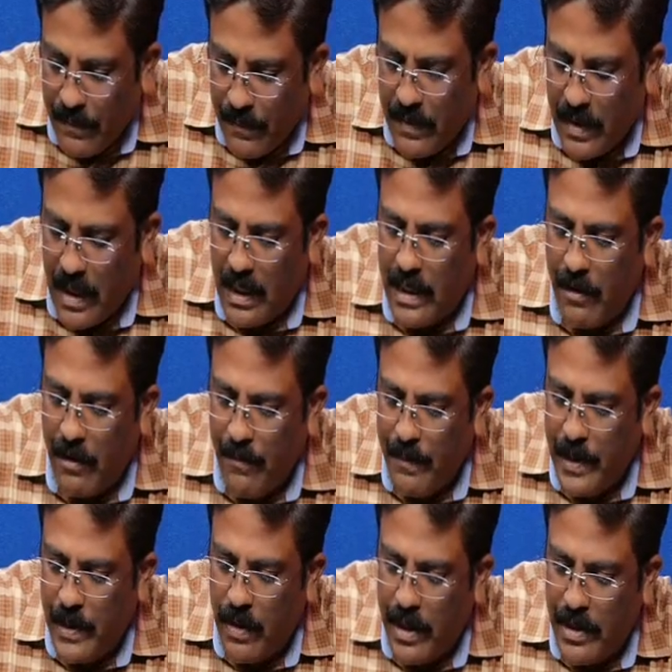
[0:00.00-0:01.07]
Null graph
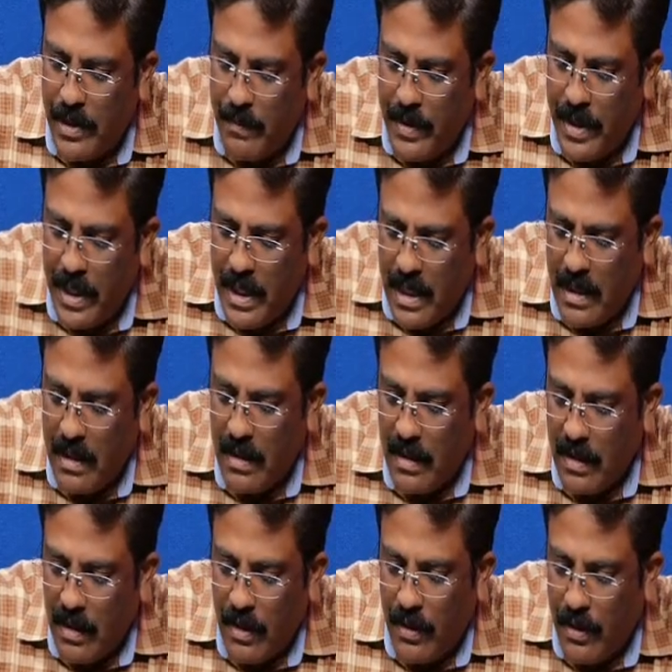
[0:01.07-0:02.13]
means what is the meaning?
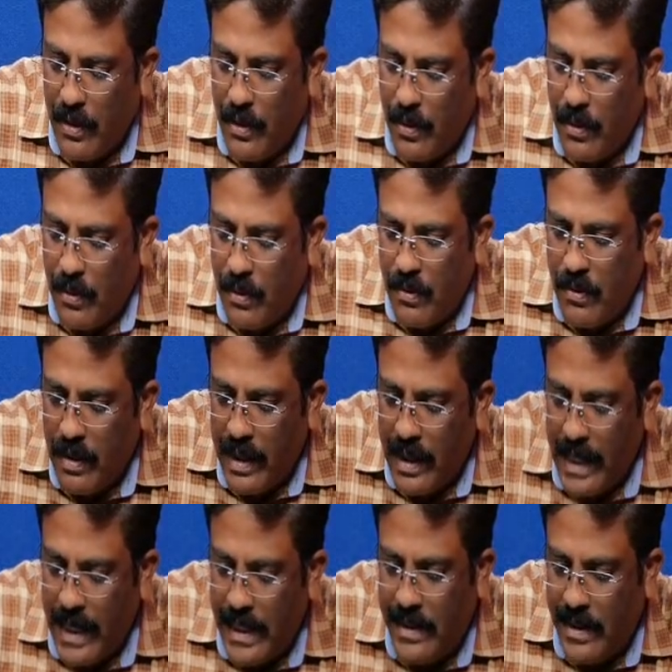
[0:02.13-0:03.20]
No
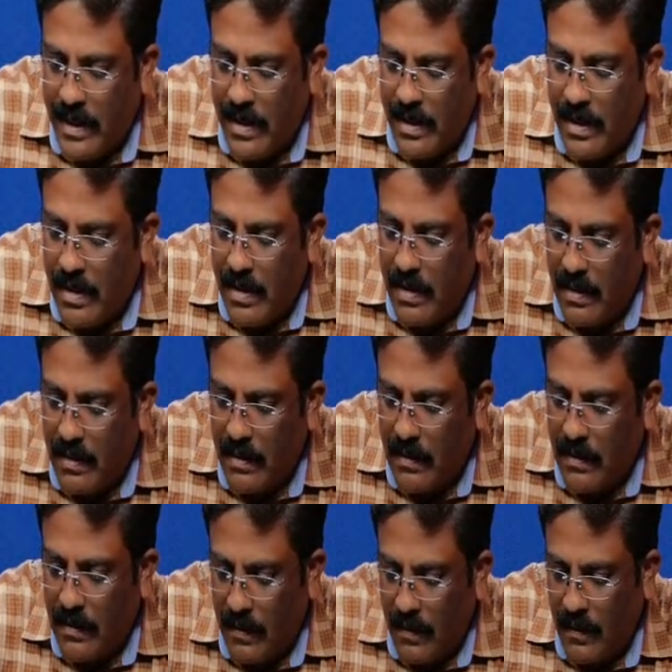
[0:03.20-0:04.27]
edges
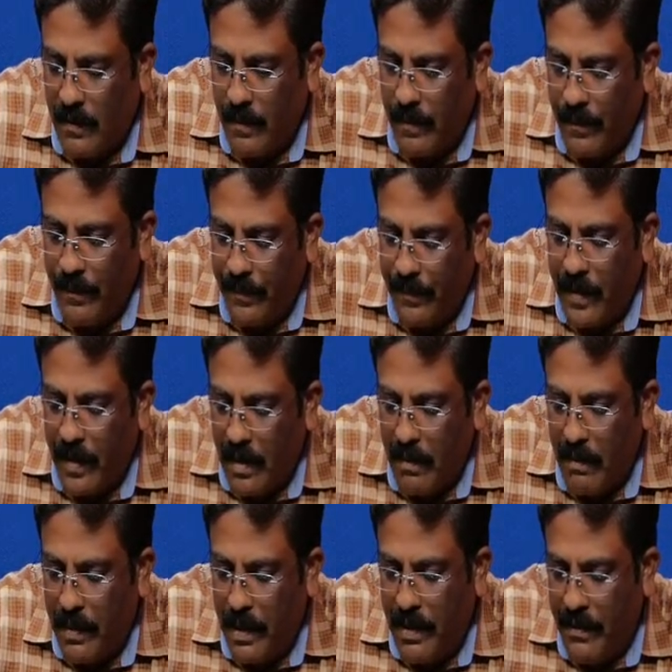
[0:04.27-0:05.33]

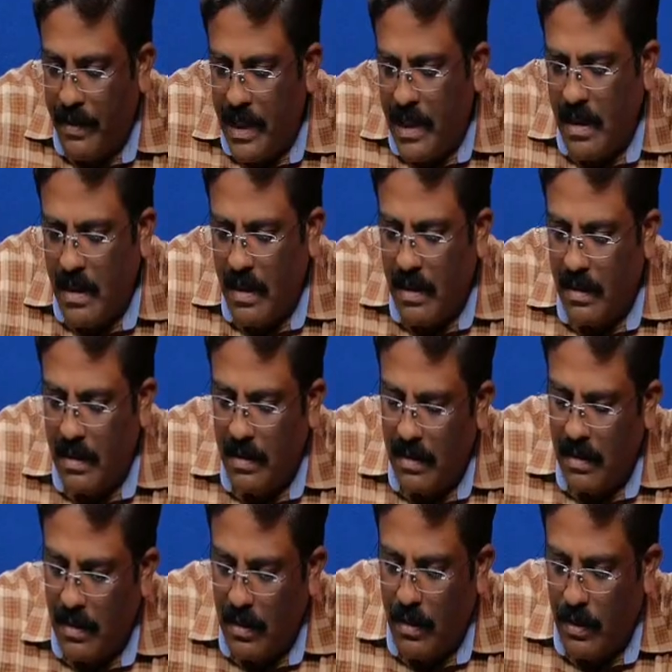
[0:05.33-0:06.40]
between
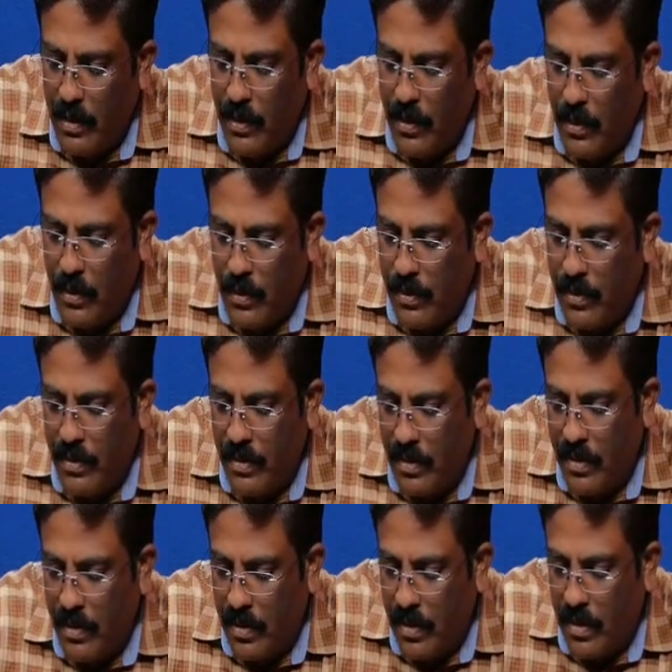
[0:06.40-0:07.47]

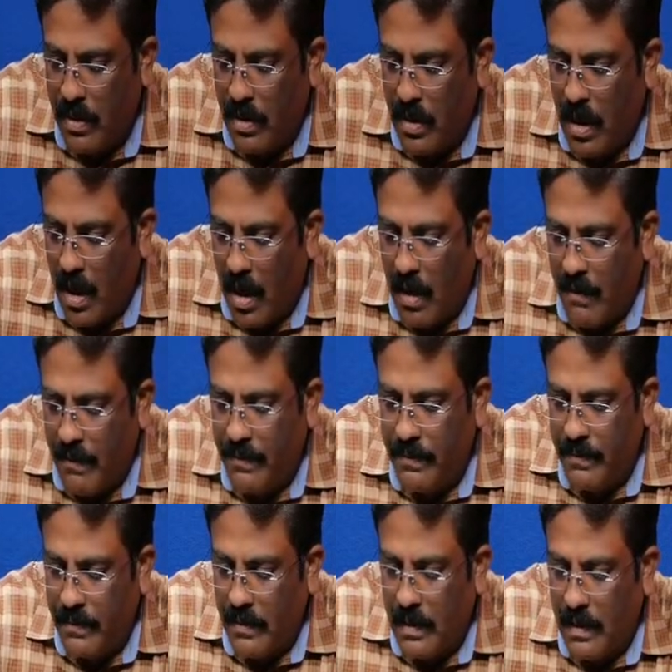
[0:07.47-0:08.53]
nodes of
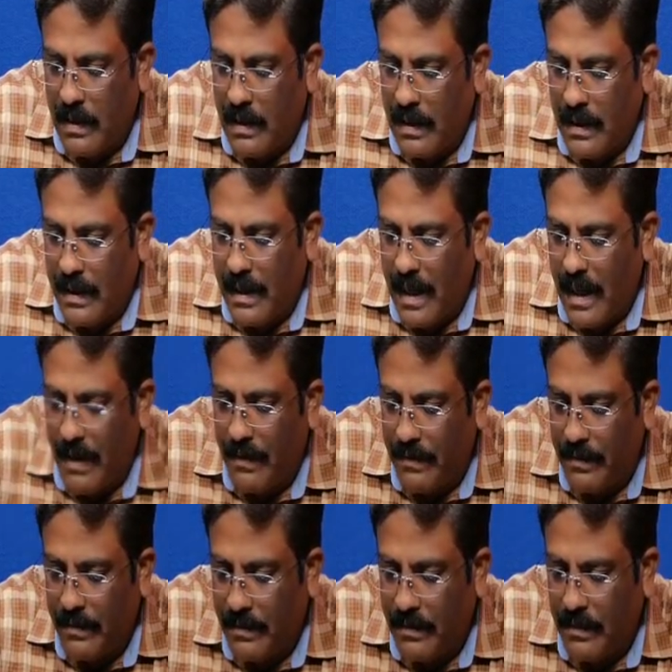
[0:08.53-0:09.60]
graph.
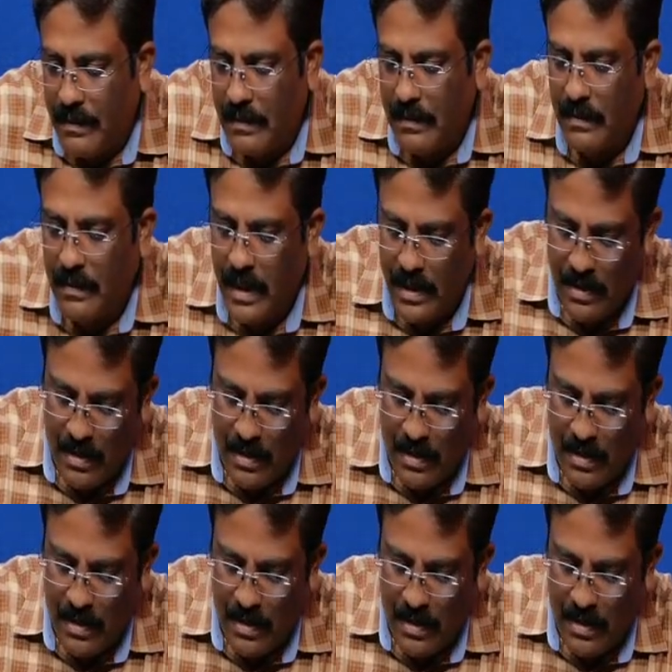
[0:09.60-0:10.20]
It is